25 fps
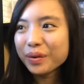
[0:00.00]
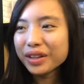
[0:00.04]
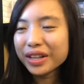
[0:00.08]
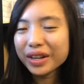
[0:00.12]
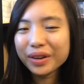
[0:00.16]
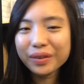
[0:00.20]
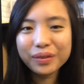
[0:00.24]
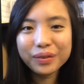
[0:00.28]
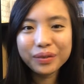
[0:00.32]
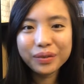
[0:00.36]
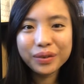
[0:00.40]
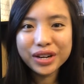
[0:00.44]

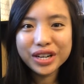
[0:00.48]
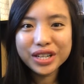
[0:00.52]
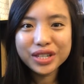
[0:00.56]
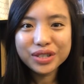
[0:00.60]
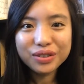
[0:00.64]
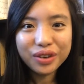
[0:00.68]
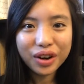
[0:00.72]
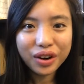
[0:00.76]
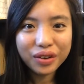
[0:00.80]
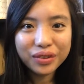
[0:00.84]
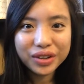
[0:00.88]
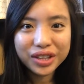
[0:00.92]
Like, what
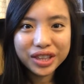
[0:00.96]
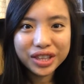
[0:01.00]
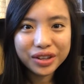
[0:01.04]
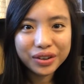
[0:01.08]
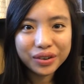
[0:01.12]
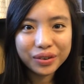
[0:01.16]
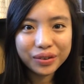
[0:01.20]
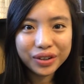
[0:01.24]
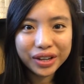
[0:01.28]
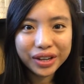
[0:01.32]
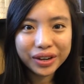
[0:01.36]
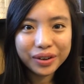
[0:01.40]
is wrong with
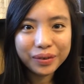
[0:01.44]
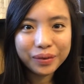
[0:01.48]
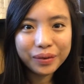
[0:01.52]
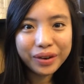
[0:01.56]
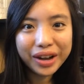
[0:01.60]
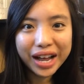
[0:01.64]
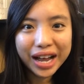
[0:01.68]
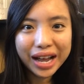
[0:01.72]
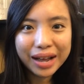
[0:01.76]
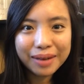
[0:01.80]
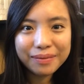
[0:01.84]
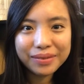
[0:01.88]
you? Like,
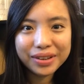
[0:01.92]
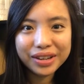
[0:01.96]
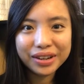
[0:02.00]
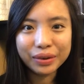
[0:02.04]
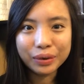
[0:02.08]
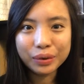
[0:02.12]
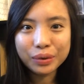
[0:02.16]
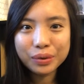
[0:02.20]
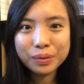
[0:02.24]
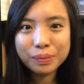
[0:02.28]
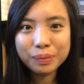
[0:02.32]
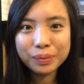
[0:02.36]
what
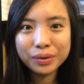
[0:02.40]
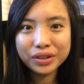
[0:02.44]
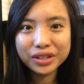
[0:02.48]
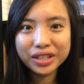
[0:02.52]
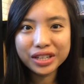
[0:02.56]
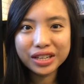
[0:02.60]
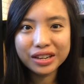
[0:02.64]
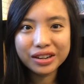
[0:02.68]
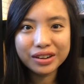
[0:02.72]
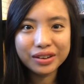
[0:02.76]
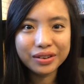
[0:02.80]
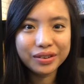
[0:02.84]
happened? Who
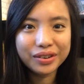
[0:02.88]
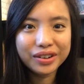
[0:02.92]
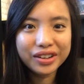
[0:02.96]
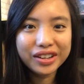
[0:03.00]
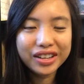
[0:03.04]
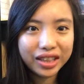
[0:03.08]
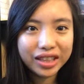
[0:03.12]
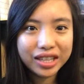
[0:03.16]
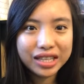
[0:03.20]
bullied you?